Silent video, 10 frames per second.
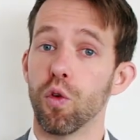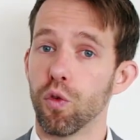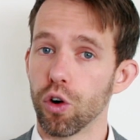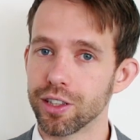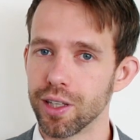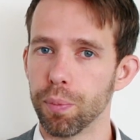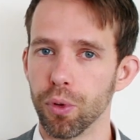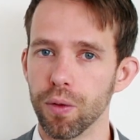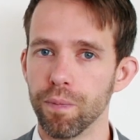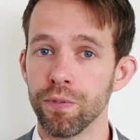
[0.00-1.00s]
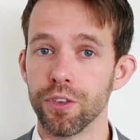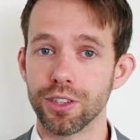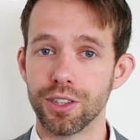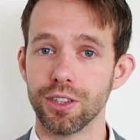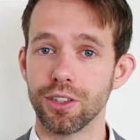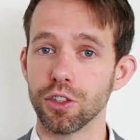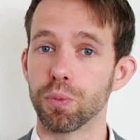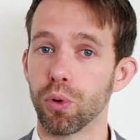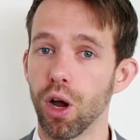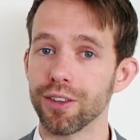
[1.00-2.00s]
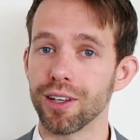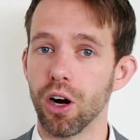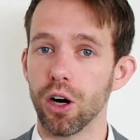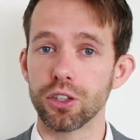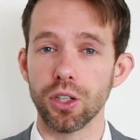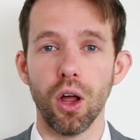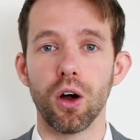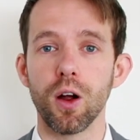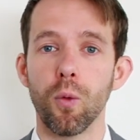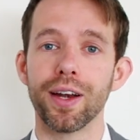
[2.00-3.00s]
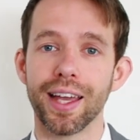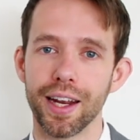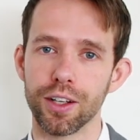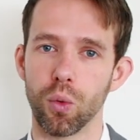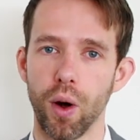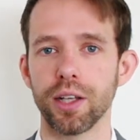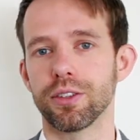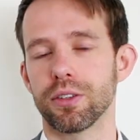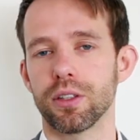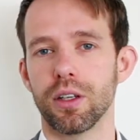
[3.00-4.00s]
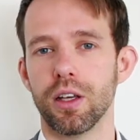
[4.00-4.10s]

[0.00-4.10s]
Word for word: For example, the citizens brought the carts along when getting the rice